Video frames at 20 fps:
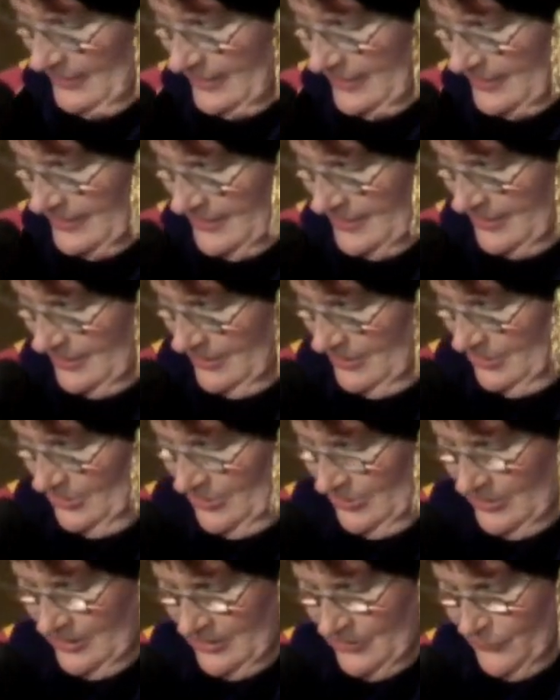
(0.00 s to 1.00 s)
had listened
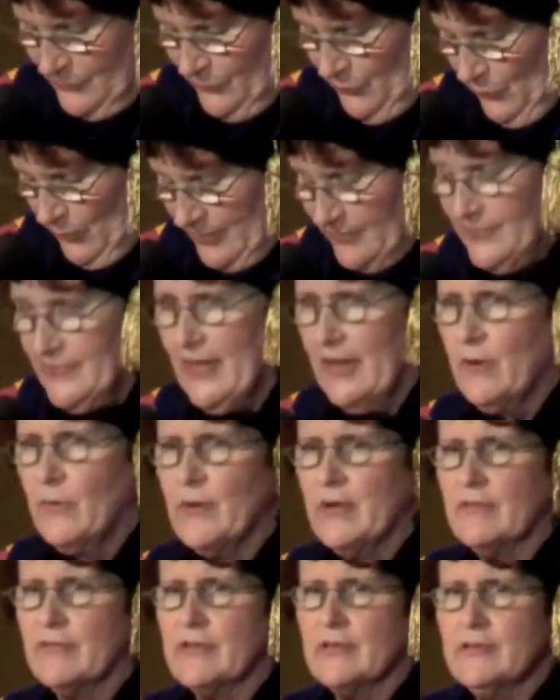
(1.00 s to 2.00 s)
to his voice,
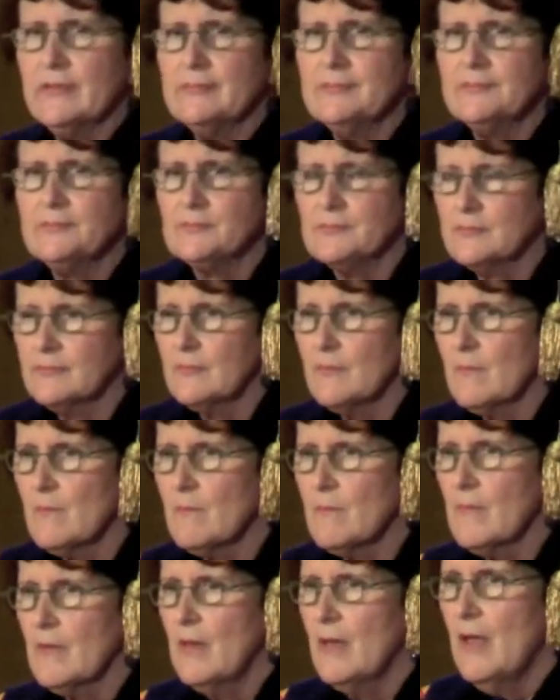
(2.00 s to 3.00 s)
however,
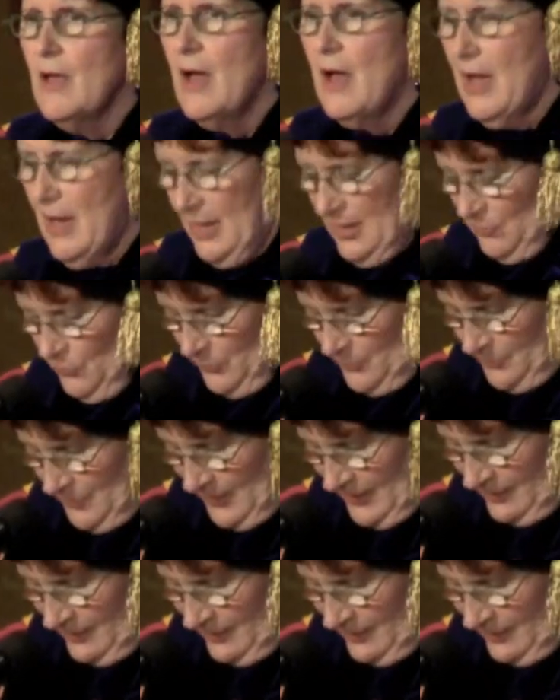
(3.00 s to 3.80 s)
I would